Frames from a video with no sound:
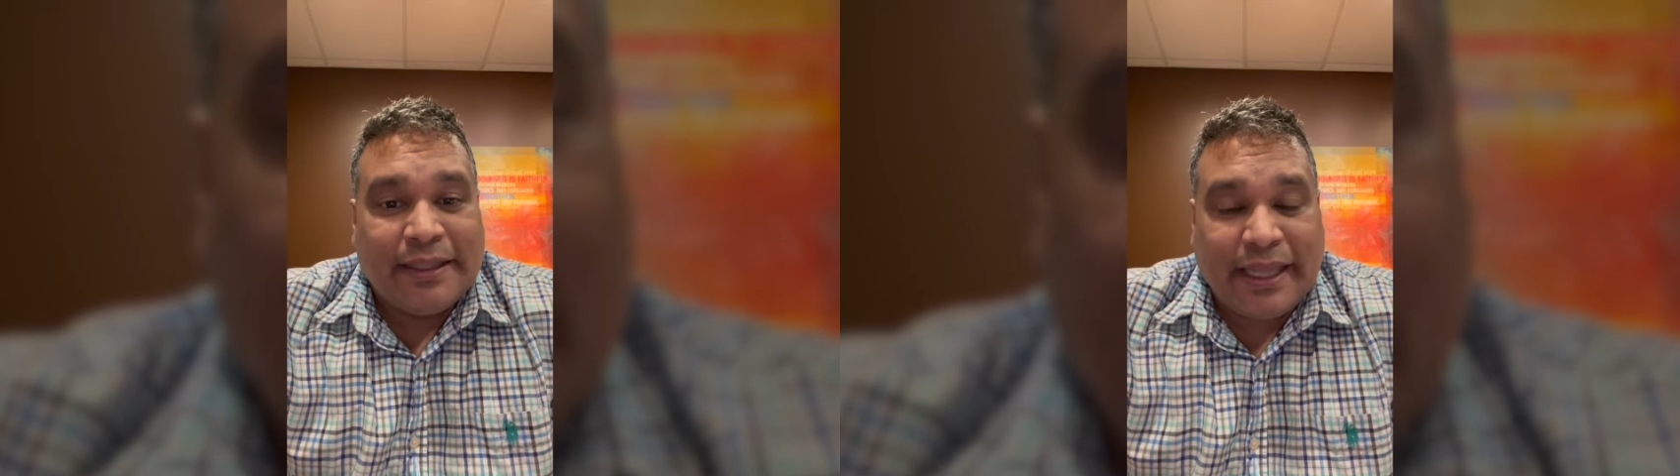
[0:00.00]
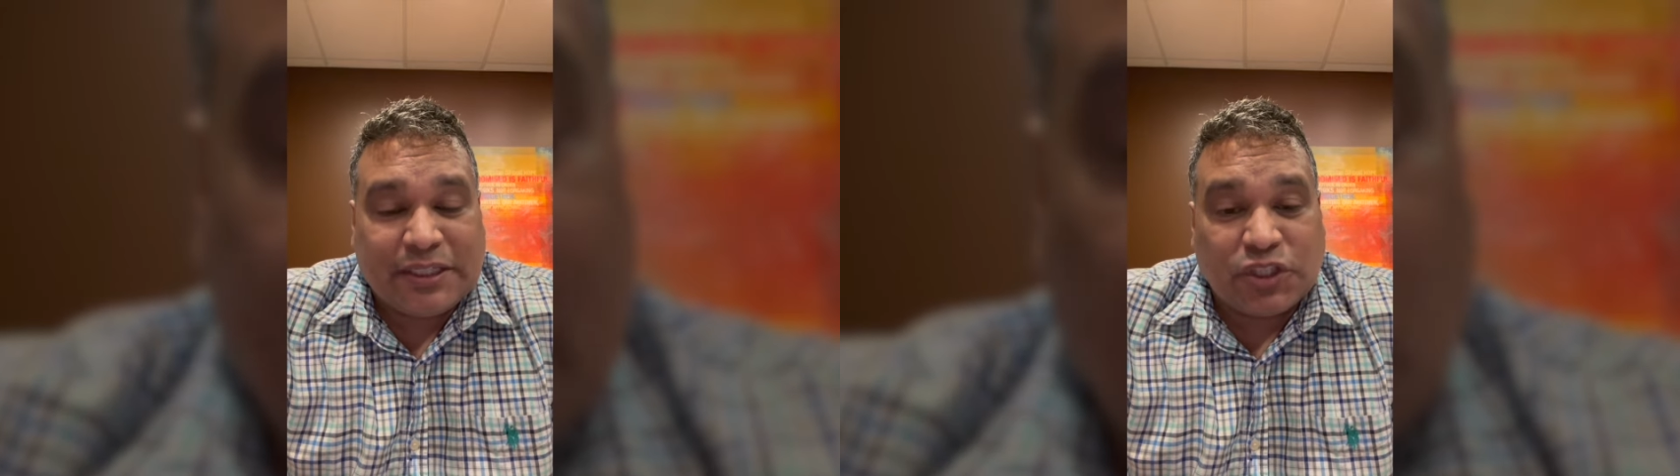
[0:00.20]

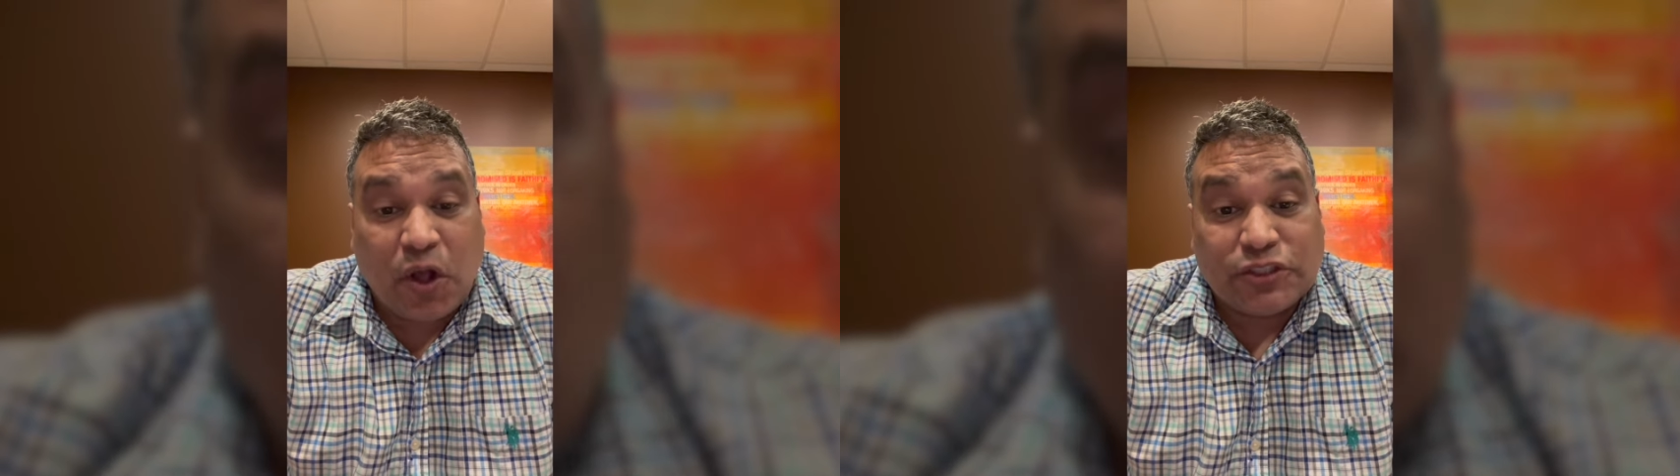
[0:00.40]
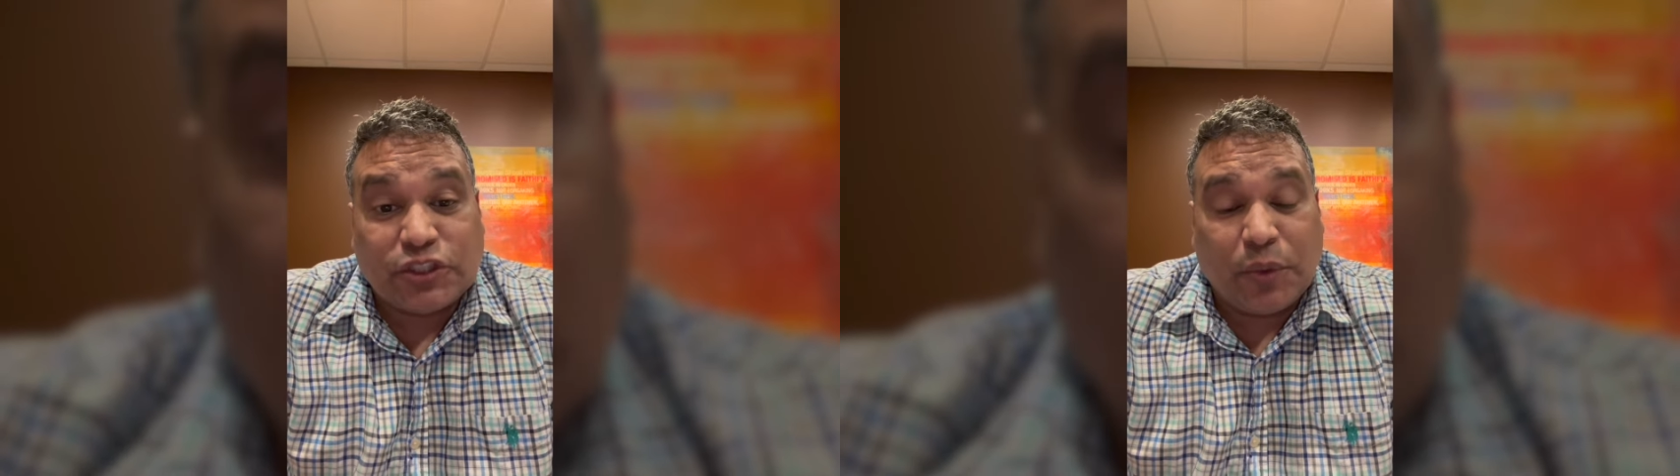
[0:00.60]
let us
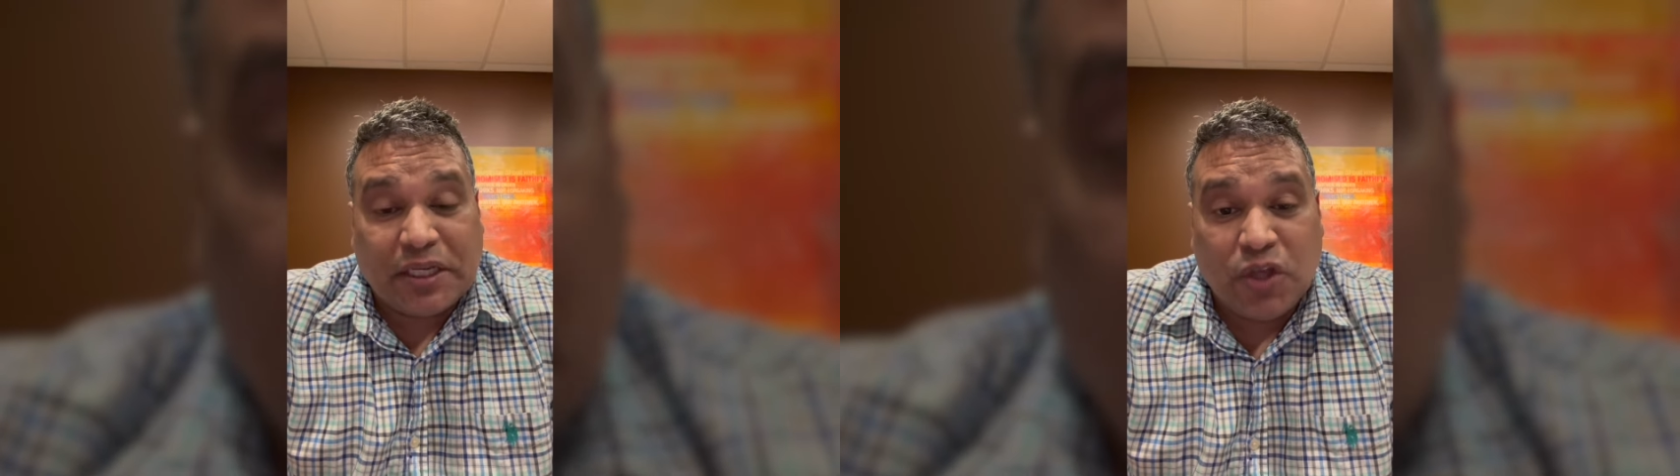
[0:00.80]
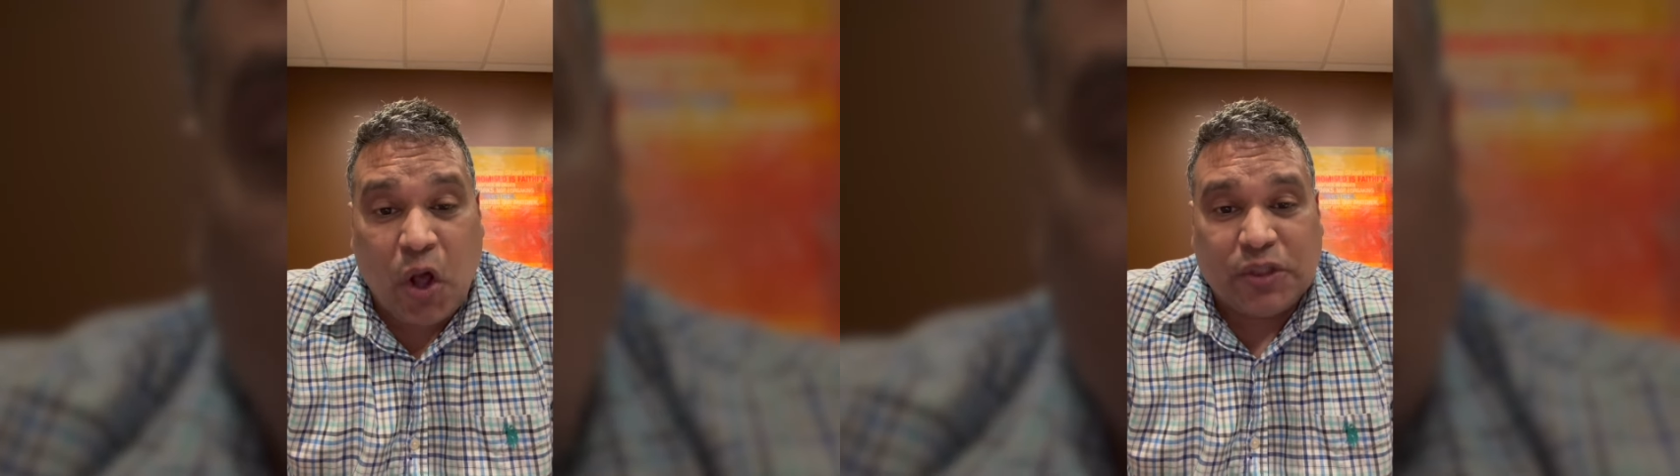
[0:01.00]
also
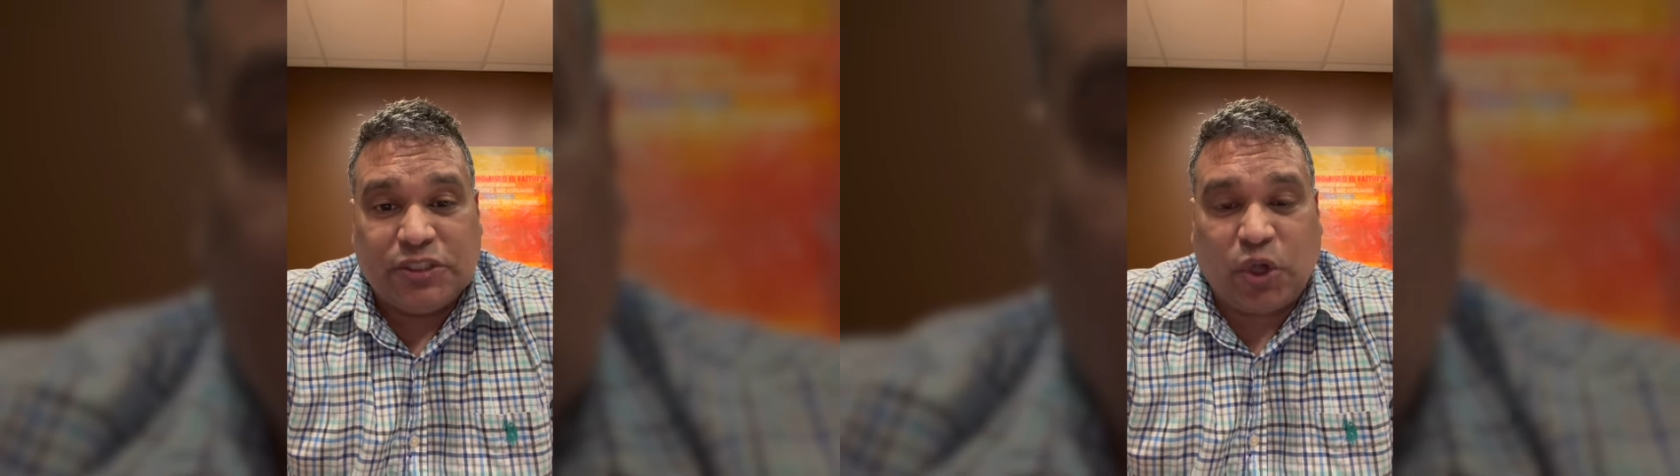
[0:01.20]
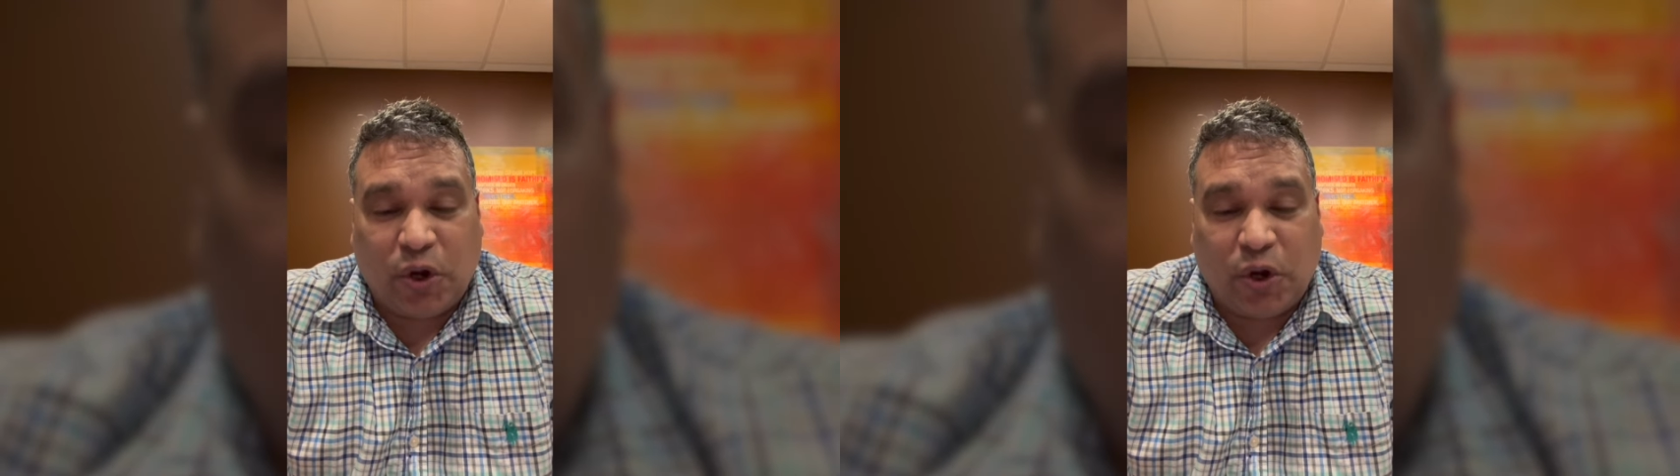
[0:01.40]
acknowledge